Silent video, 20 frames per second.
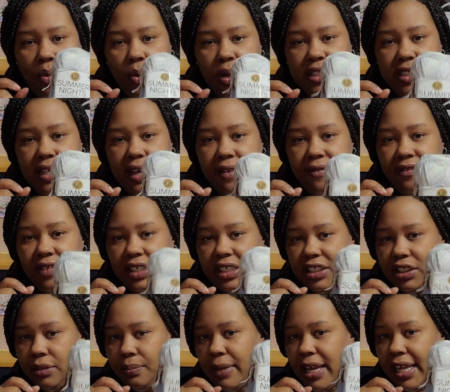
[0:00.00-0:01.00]
once I
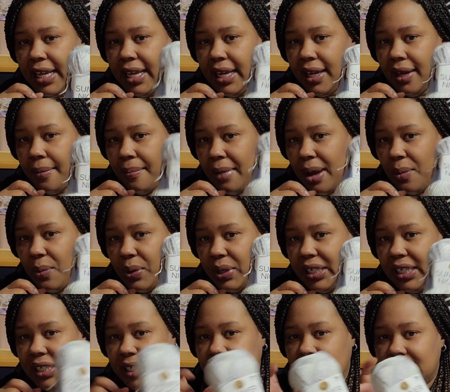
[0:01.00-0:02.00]
finish making my
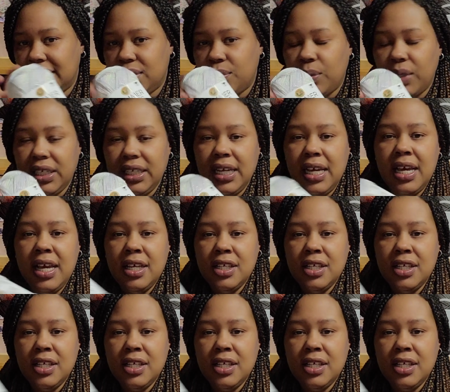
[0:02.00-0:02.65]
one in this one,